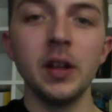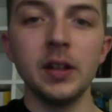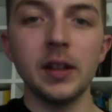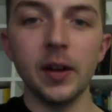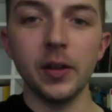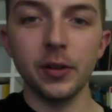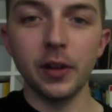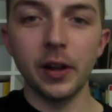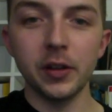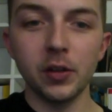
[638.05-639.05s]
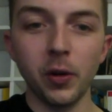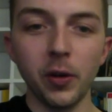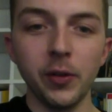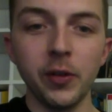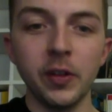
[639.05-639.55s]
Now, there's a lot of
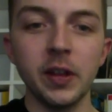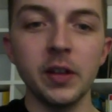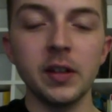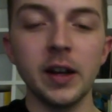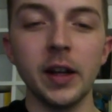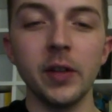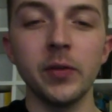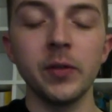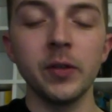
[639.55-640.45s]
tutorials that kind of